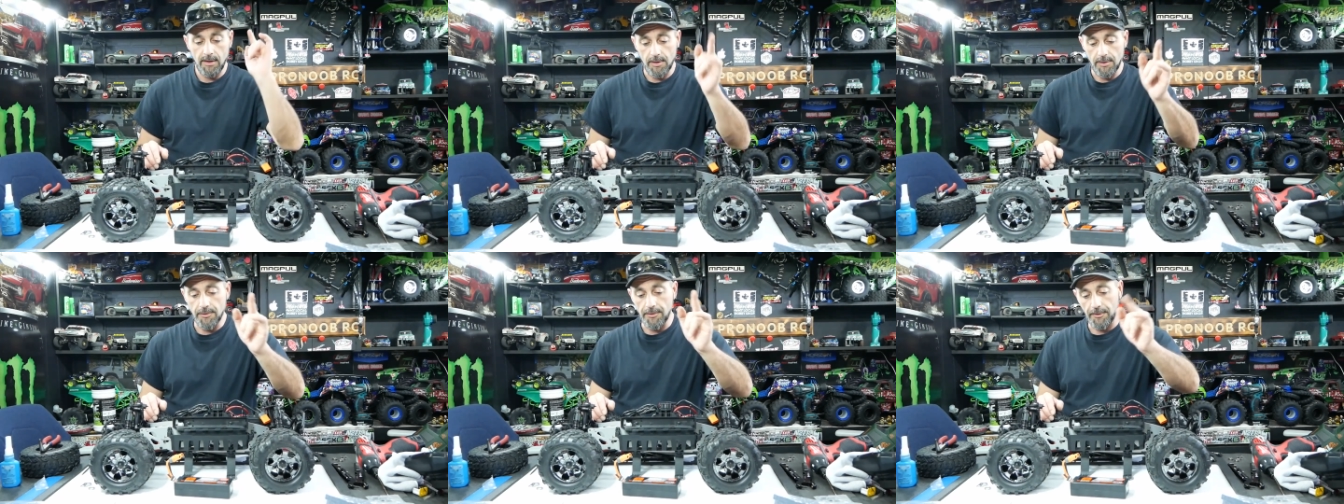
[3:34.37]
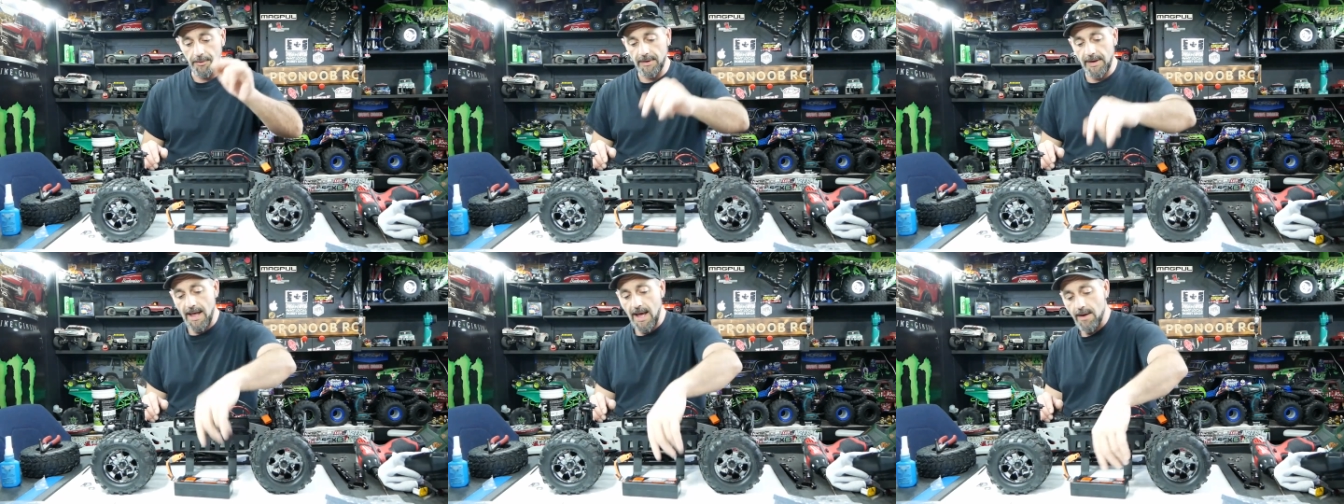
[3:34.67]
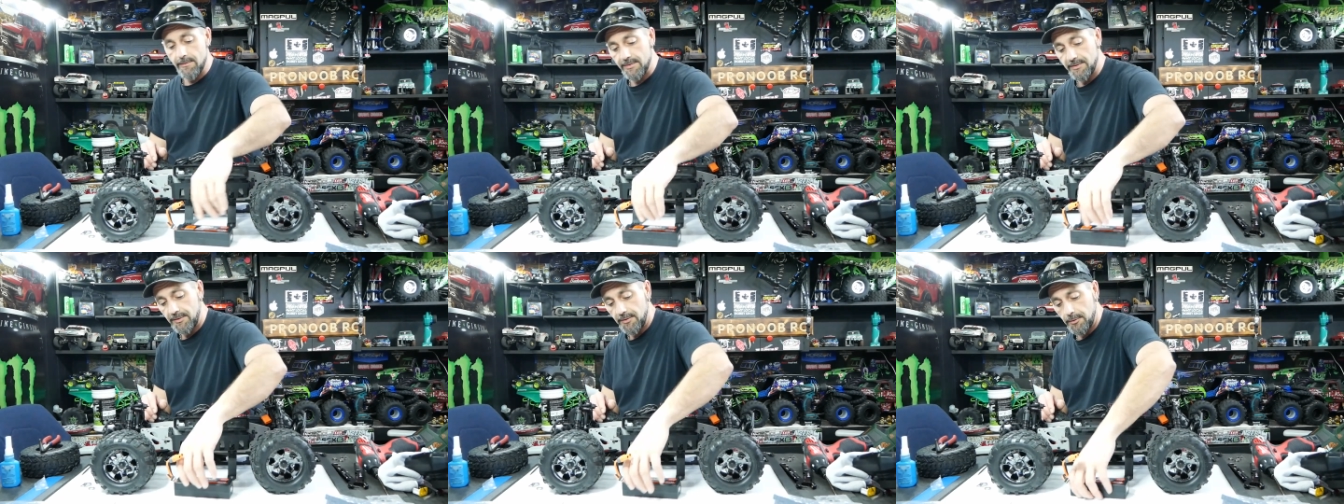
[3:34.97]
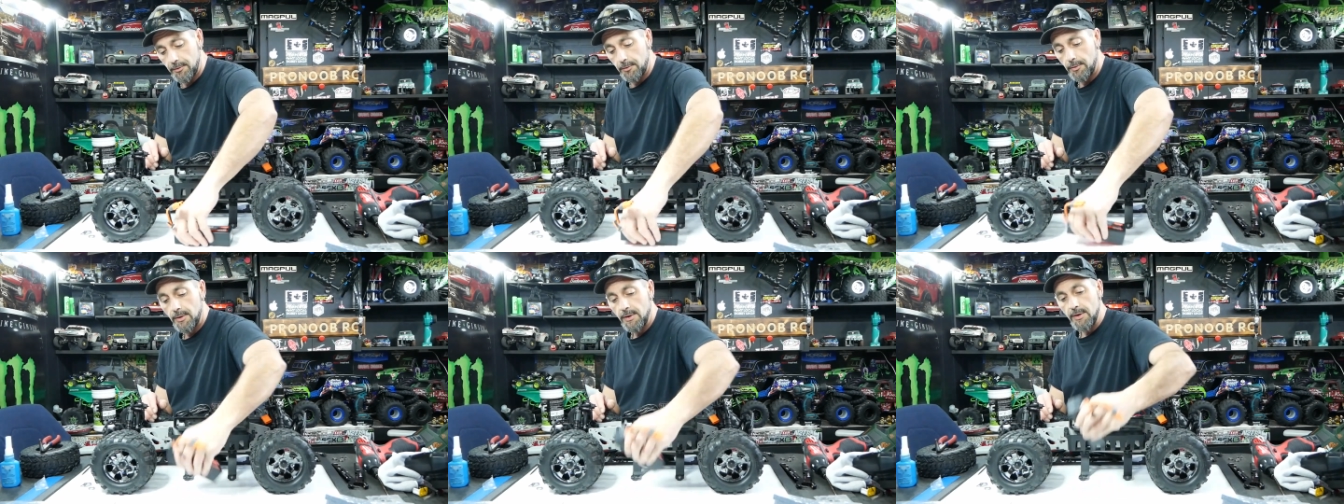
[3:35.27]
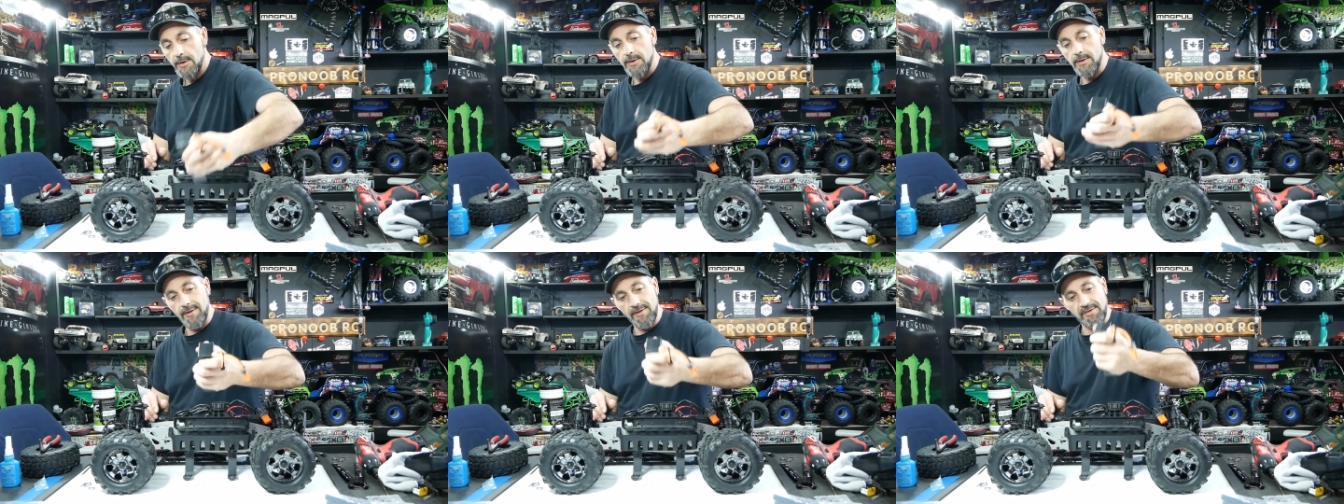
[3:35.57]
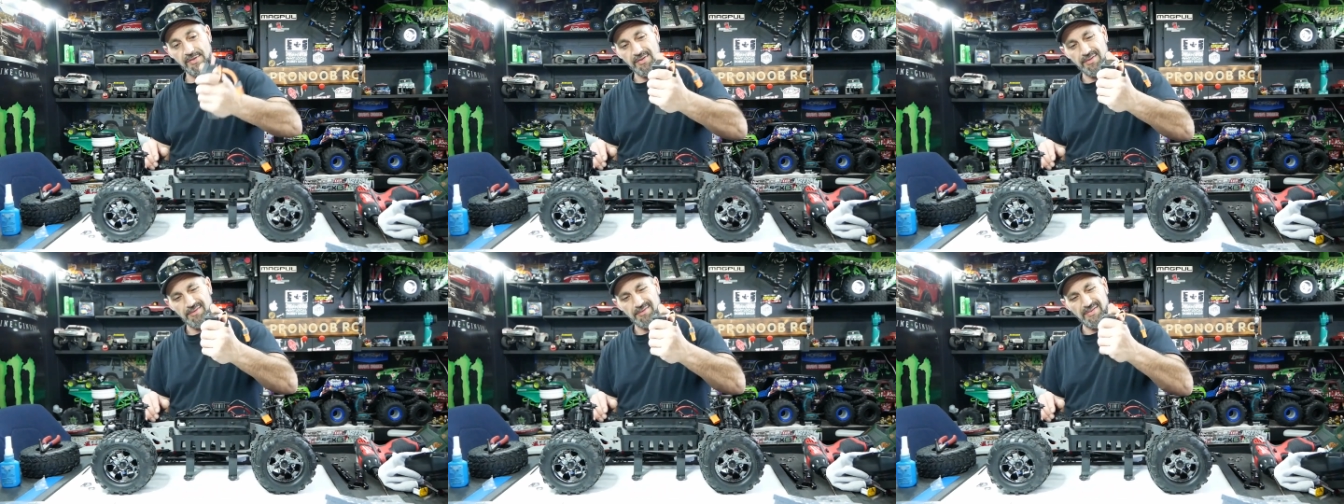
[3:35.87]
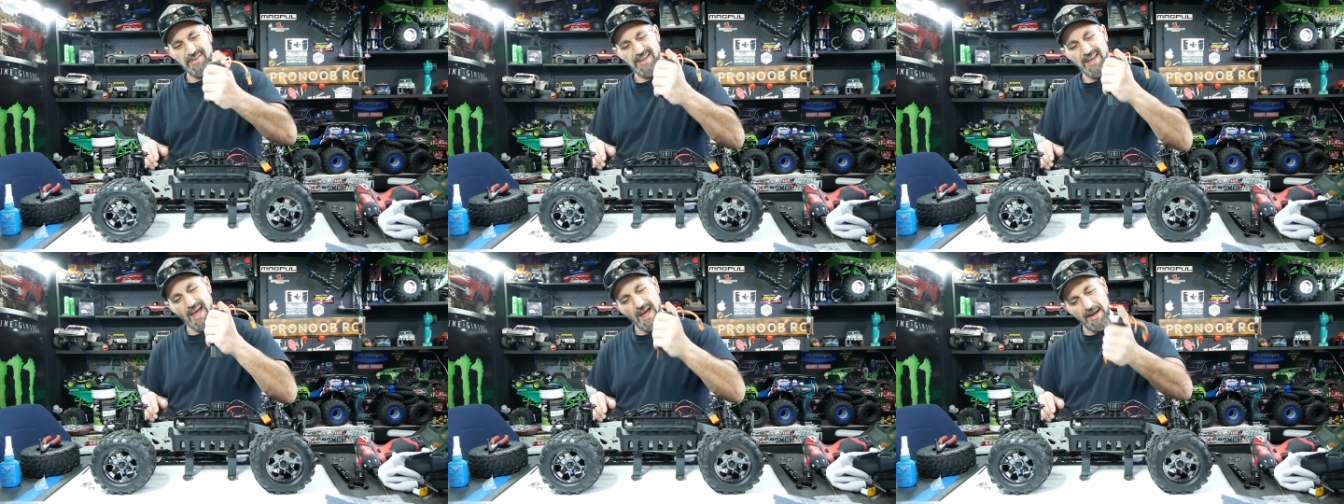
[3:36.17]
you're going to have it too, because
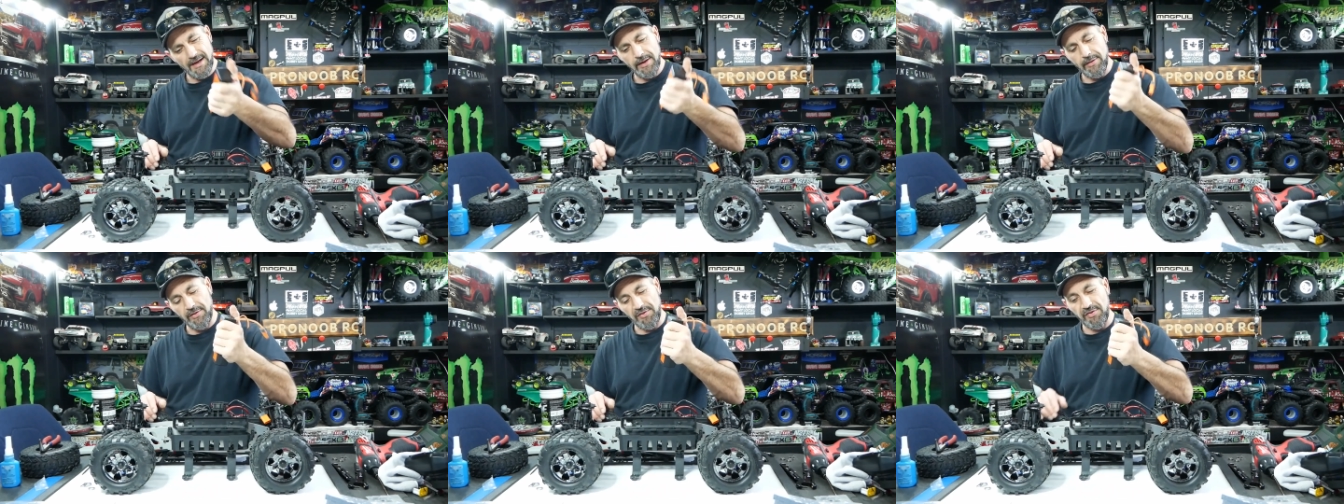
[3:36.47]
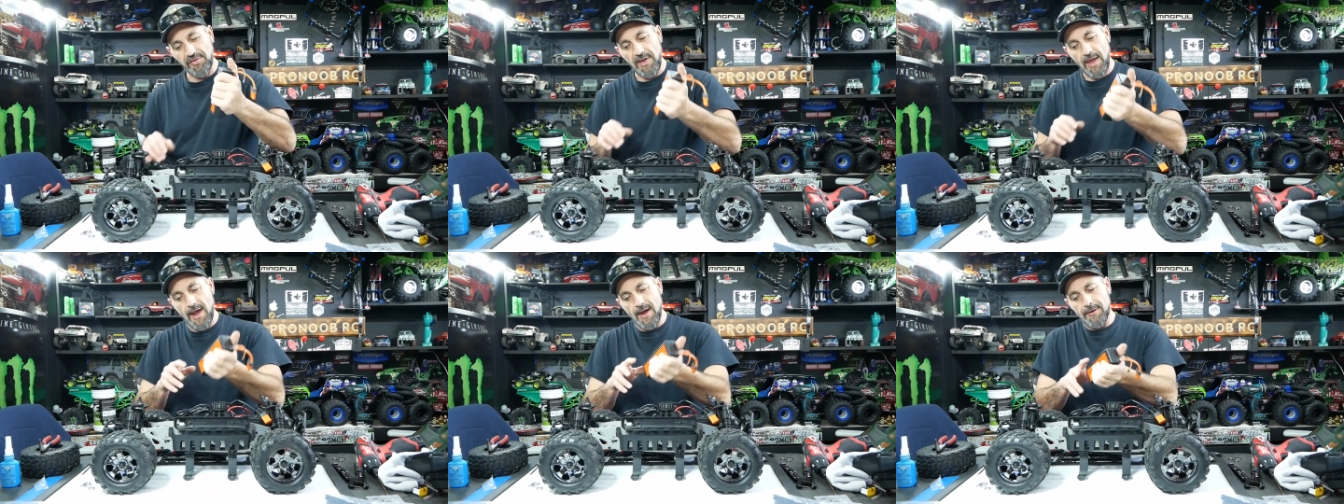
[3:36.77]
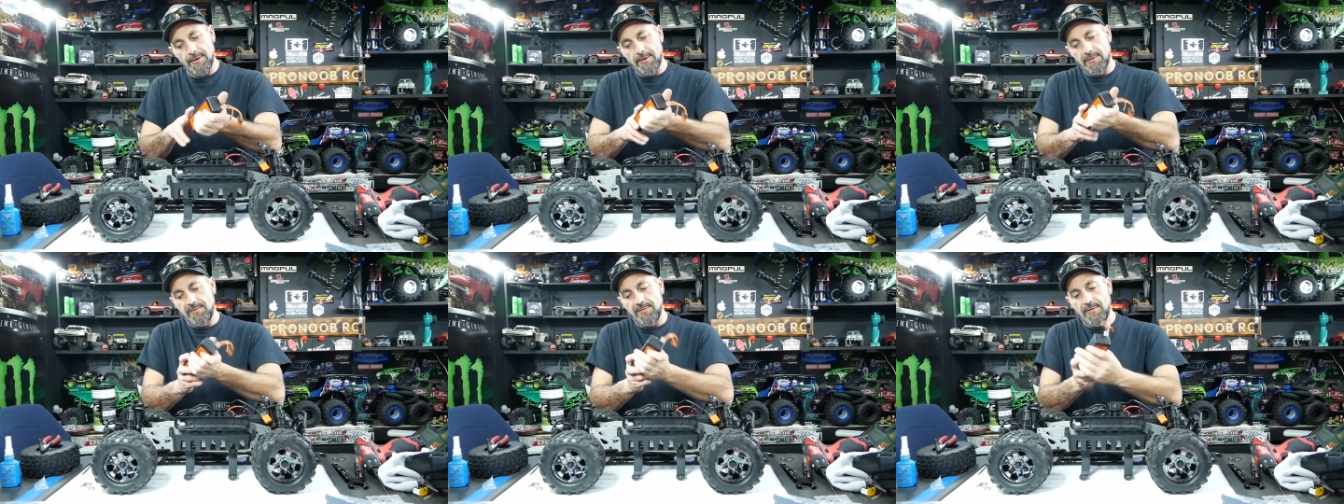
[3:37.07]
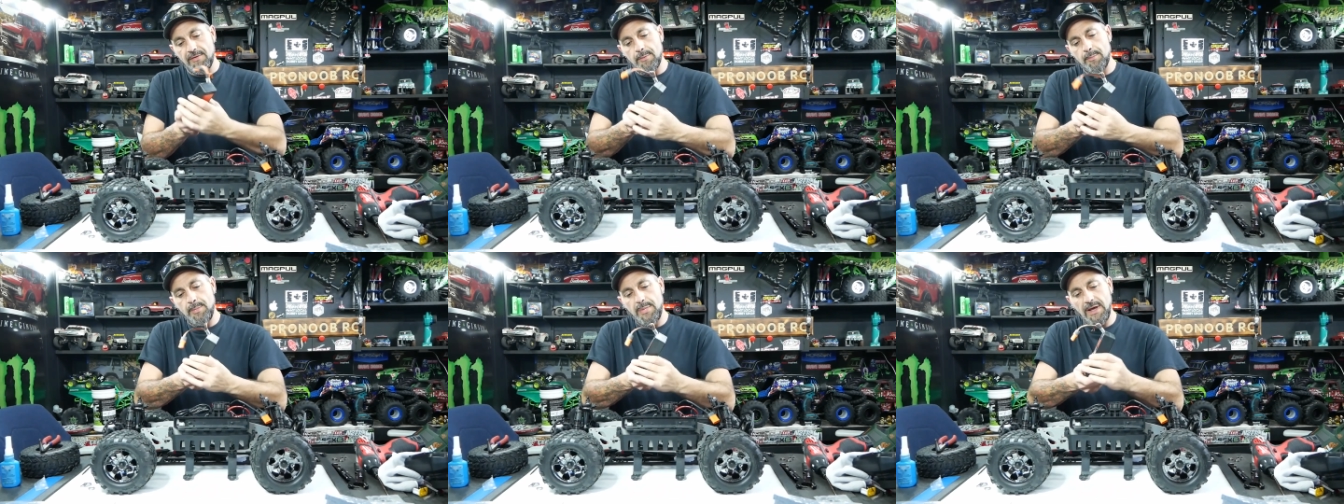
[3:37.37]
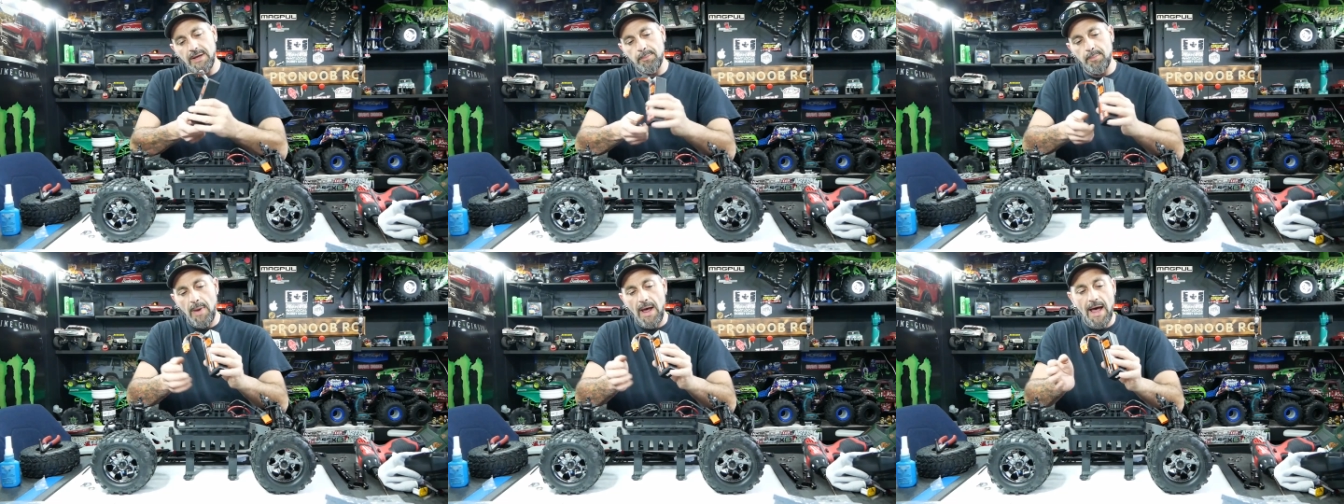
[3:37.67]
the standard for the big